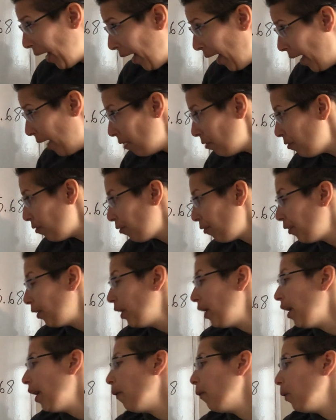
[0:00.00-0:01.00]
F.
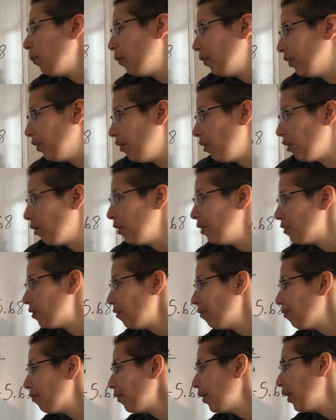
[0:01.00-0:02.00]
We put the degrees
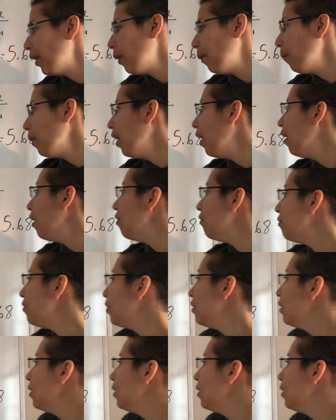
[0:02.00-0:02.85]
of freedom of